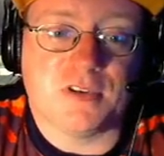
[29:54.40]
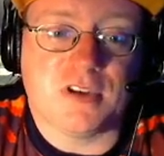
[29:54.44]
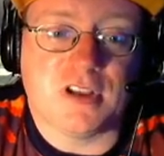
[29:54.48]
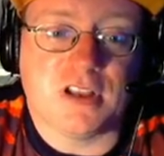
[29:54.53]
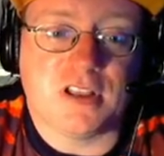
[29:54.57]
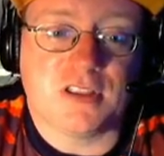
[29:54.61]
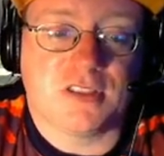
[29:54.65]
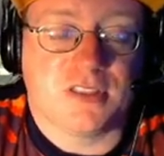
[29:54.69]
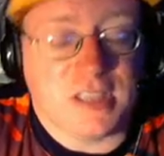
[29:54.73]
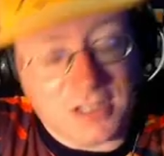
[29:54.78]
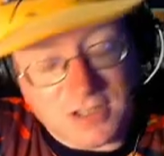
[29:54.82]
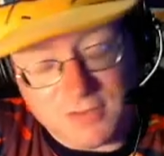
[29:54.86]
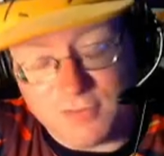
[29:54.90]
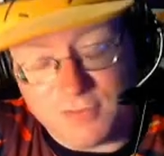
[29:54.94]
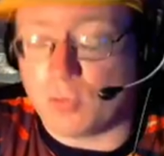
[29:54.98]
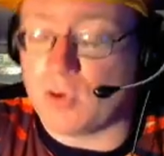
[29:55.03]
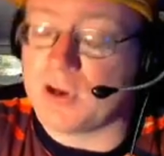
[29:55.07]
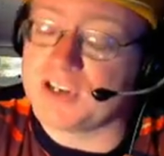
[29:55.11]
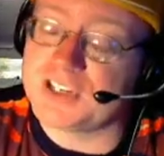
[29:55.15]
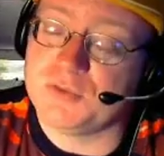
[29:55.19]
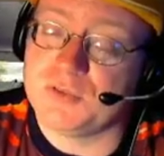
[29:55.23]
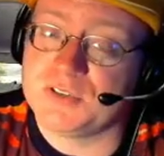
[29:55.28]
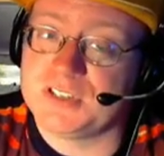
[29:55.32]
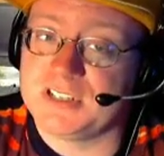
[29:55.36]
Thank you for
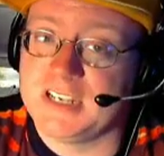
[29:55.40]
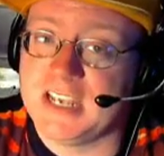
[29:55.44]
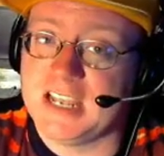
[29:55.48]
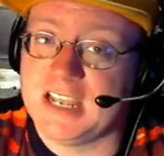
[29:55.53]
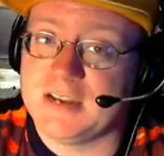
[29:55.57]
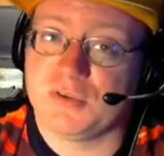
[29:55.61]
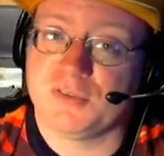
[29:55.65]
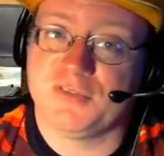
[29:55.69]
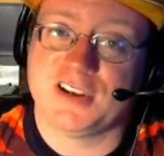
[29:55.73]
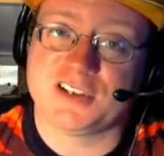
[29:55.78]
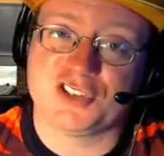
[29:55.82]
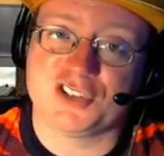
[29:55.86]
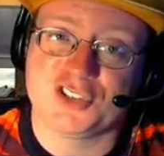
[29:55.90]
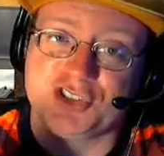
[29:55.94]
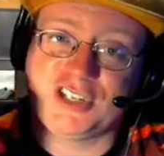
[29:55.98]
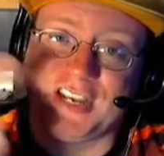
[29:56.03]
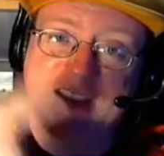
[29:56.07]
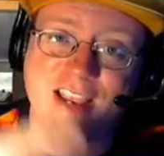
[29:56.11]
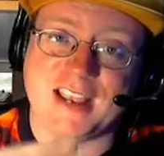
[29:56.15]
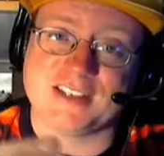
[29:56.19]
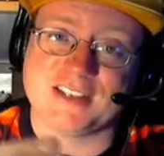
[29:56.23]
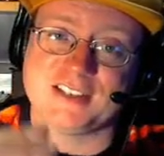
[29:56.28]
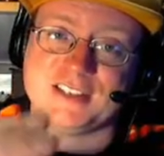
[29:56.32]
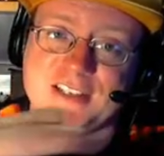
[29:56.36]
watching once again. Professor
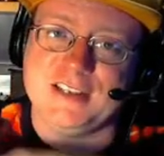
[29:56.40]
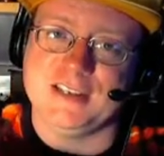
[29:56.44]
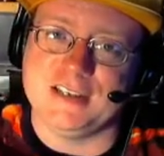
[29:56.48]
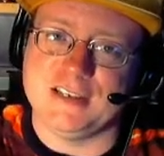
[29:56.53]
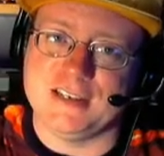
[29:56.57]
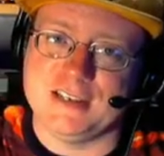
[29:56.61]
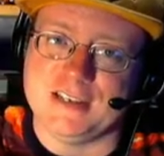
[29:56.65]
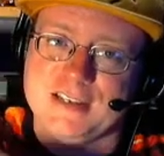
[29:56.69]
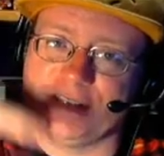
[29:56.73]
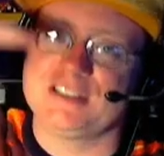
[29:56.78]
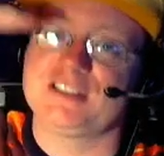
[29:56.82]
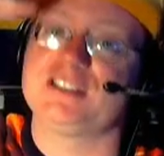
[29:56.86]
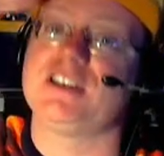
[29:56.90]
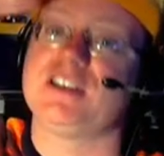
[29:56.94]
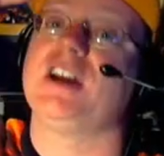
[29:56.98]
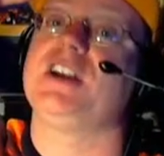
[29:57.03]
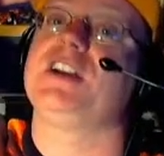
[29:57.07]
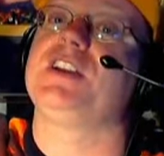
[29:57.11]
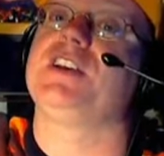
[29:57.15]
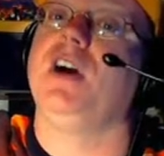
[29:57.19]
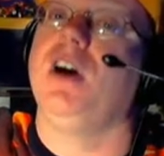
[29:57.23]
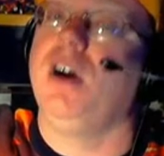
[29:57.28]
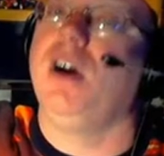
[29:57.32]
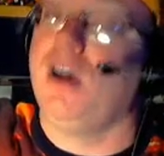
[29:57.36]
Chas is
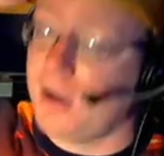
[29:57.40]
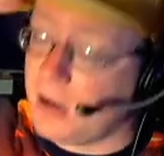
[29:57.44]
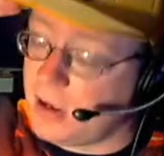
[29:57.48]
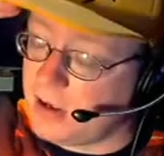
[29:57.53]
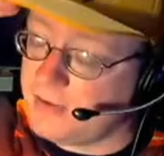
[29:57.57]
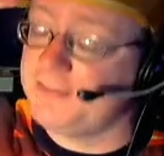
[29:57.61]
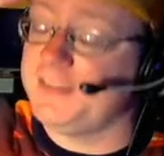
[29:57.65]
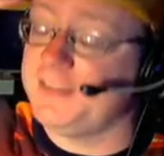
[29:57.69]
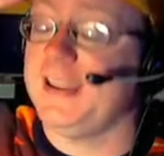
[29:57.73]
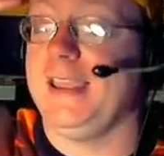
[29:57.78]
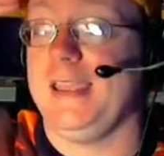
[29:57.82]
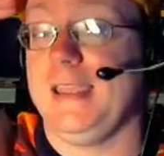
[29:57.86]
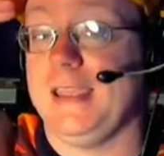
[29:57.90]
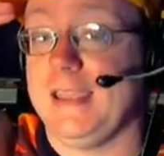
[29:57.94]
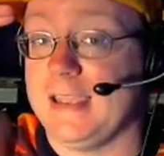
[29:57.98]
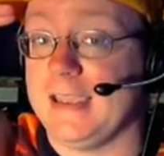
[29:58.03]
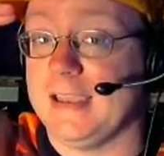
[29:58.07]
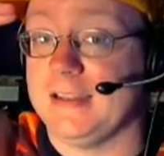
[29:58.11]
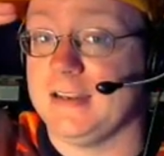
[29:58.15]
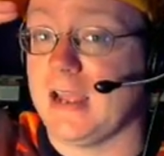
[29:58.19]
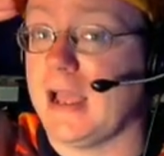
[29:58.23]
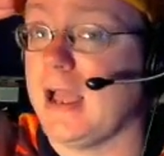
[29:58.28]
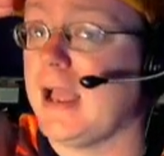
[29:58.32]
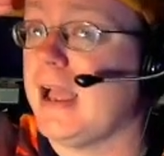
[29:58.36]
signing off,
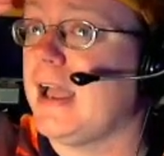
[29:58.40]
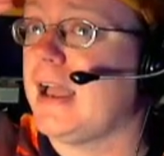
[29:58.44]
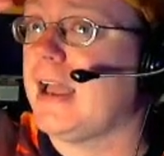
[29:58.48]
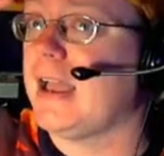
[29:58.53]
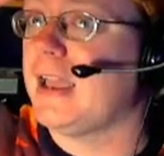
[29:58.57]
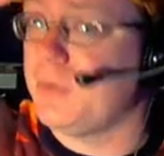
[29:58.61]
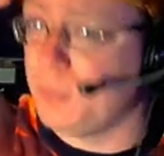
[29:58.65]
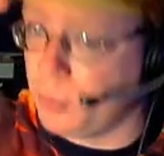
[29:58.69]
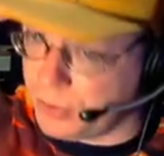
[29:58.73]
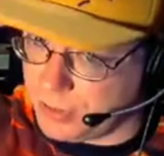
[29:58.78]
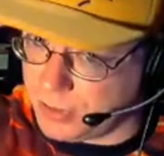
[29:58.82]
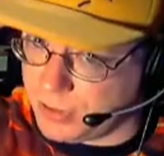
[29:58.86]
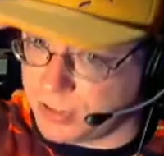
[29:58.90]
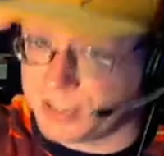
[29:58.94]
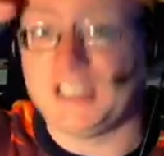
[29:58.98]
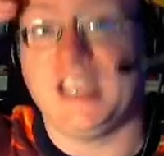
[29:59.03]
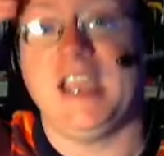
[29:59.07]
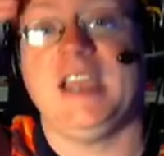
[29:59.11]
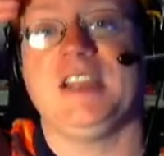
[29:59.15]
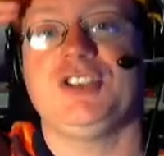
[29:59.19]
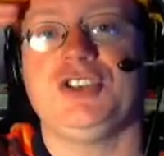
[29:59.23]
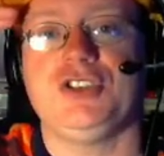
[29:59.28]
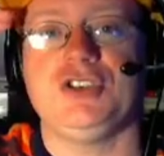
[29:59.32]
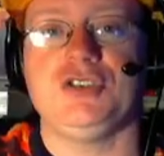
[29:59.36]
and I will
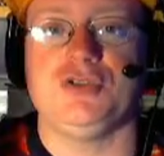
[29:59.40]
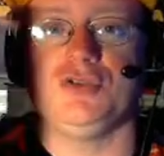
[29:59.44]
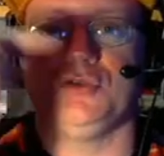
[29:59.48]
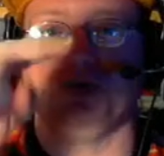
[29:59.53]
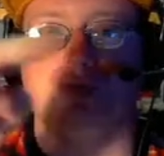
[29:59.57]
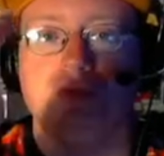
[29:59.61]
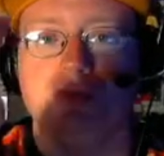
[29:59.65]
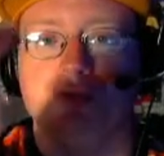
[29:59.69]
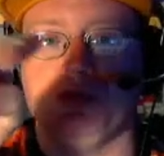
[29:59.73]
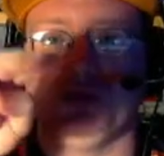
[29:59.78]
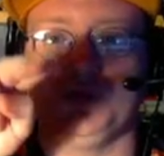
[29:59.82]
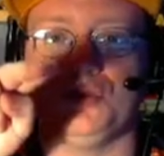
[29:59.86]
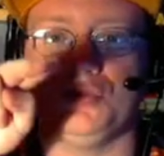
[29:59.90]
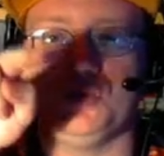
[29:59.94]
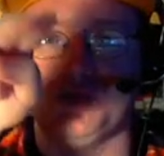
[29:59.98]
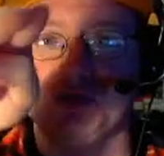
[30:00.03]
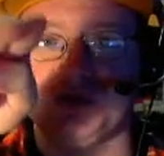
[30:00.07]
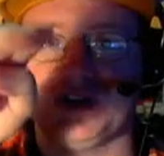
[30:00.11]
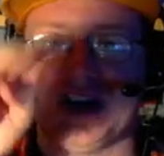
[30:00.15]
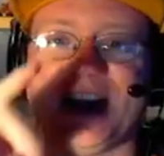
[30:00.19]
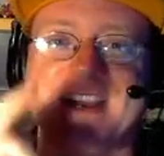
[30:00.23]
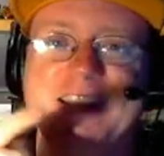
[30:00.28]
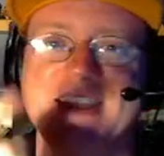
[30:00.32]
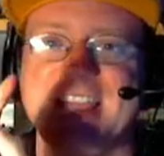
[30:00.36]
catch you
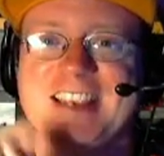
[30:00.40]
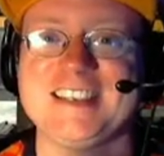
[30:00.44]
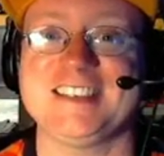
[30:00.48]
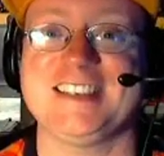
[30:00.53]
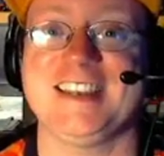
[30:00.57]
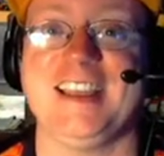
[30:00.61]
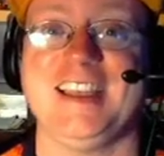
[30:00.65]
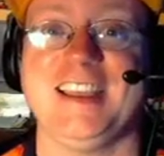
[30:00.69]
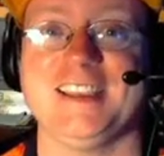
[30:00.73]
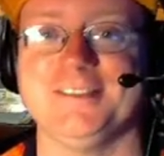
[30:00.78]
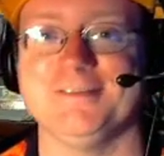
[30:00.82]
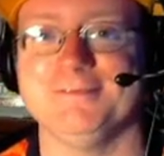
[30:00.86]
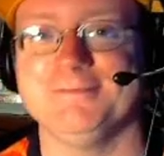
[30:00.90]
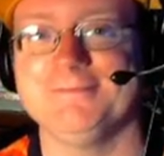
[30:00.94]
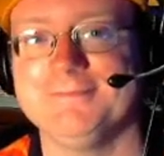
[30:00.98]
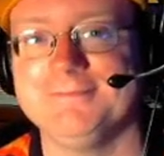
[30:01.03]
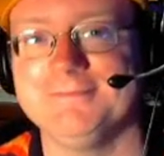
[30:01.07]
next time.